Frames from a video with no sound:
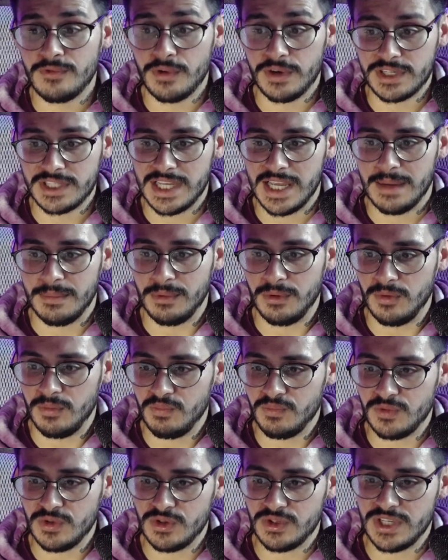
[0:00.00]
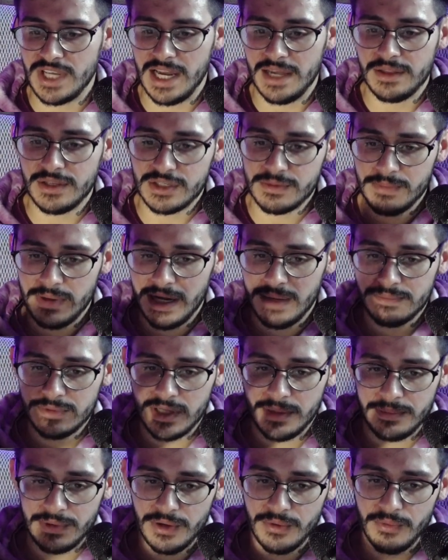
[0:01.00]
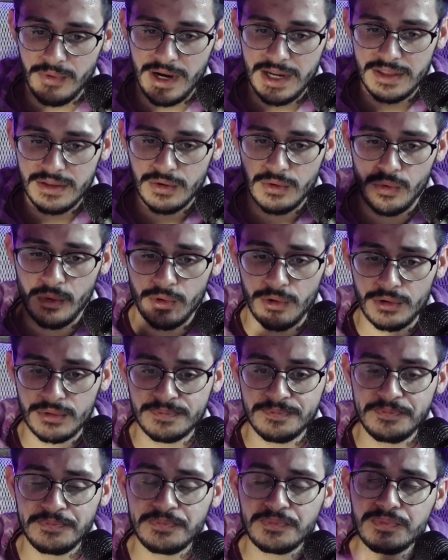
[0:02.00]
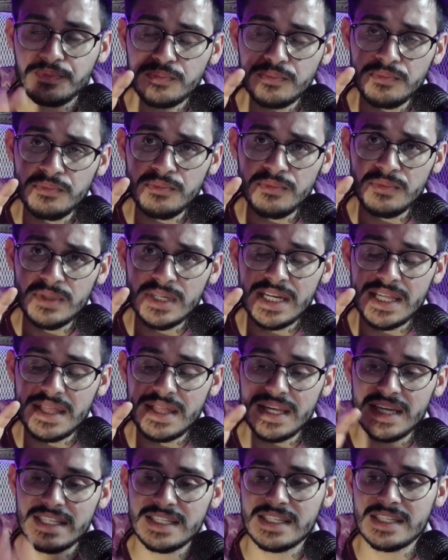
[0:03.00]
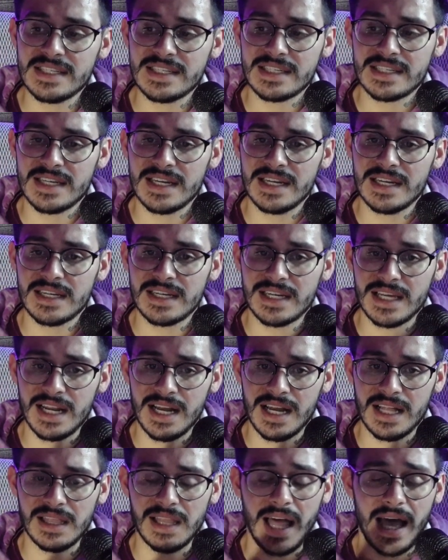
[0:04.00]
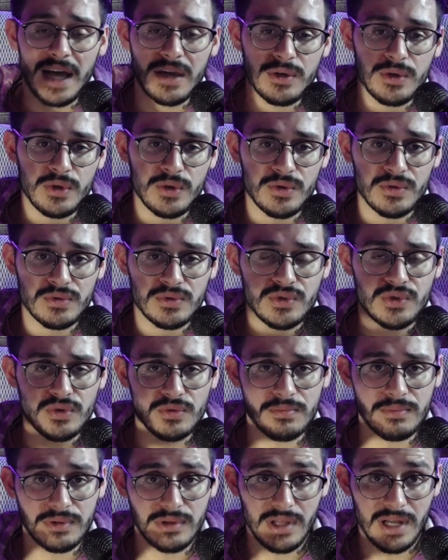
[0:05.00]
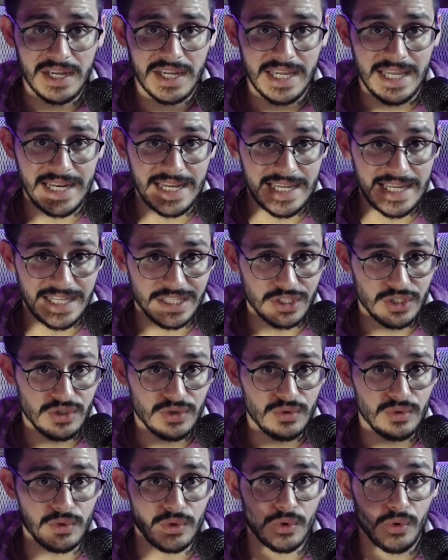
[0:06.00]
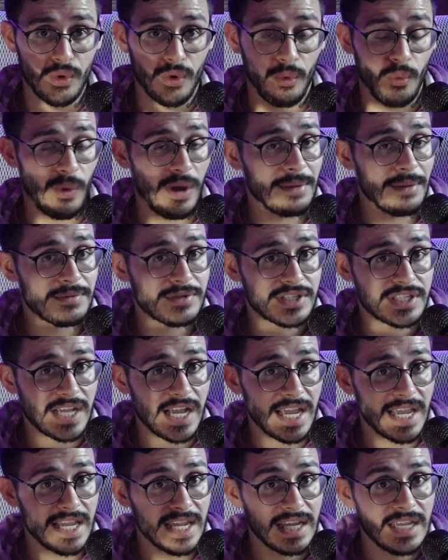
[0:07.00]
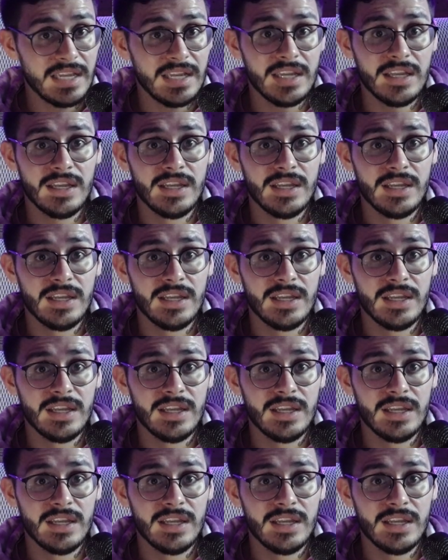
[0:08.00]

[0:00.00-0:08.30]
for example, you see how this popped up here right in the corner? This is going to allow you to plug it into your website,